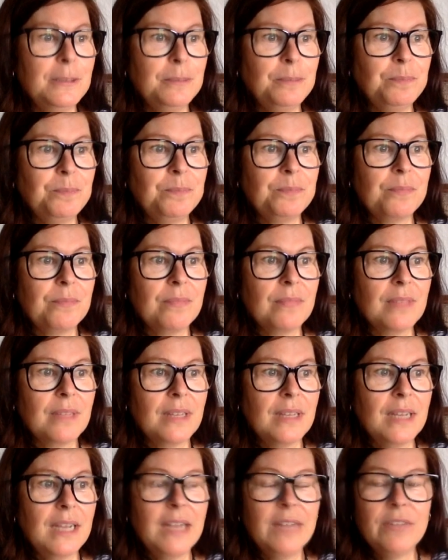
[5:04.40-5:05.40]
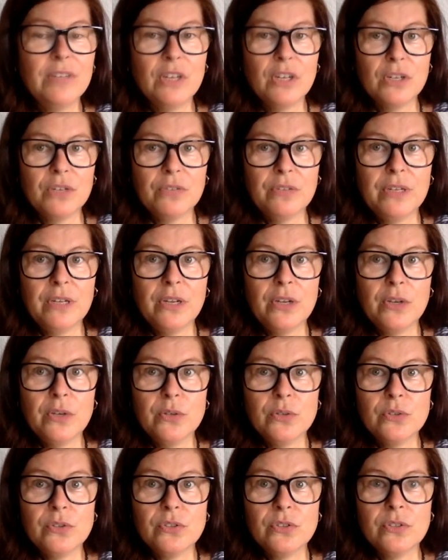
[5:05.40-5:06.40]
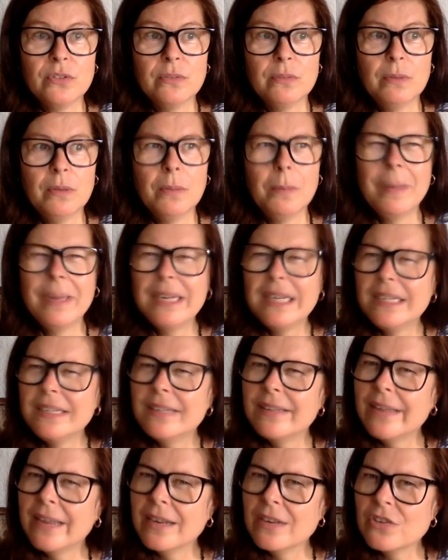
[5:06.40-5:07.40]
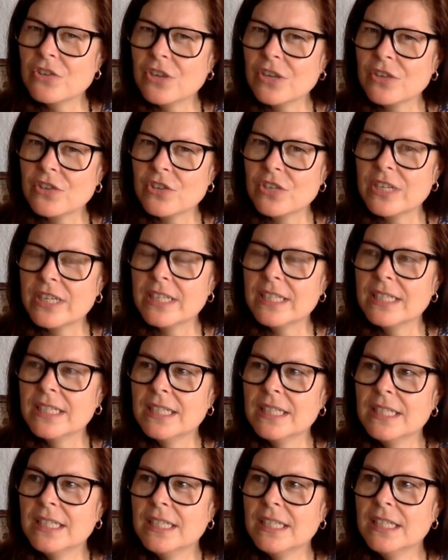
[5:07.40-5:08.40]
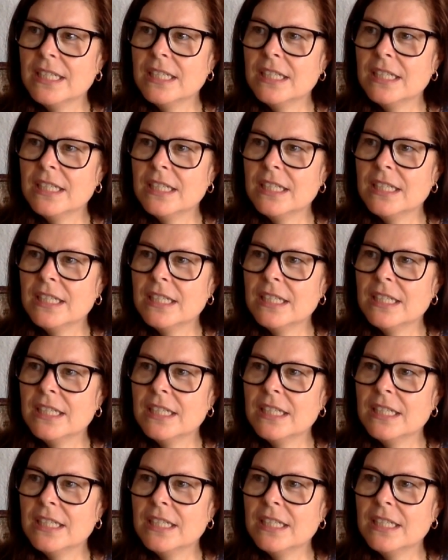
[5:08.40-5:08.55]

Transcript: I have a lot of videos, mainly in Danish actually,